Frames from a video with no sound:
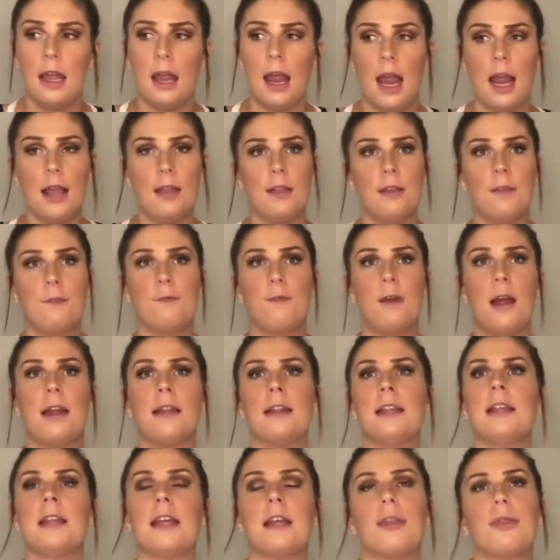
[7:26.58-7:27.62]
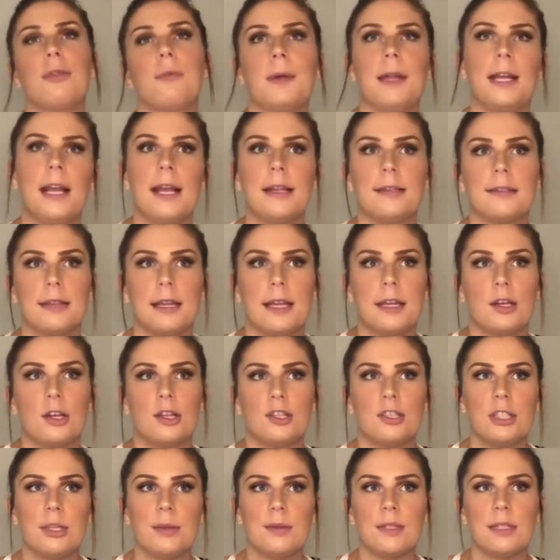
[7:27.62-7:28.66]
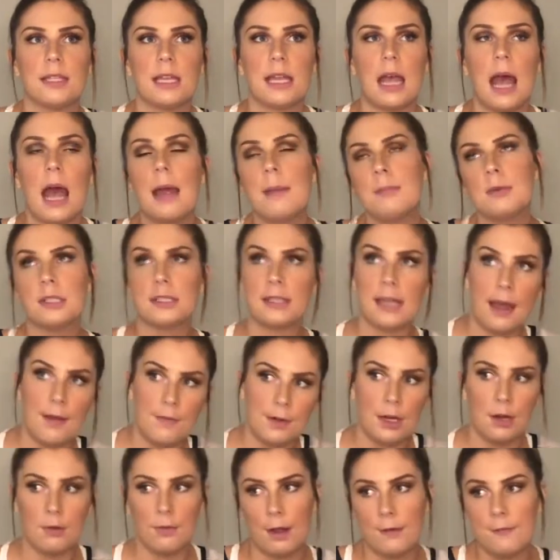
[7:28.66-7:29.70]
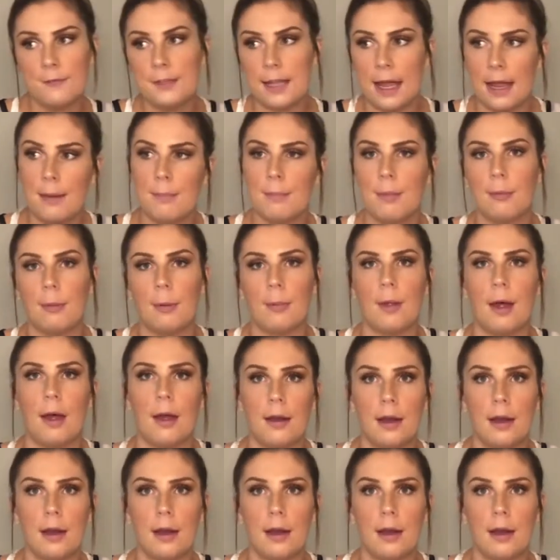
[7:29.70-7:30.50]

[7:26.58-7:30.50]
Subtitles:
And then finally, like 3 days later, she was like, I'm just having a rough time, blah, blah, blah.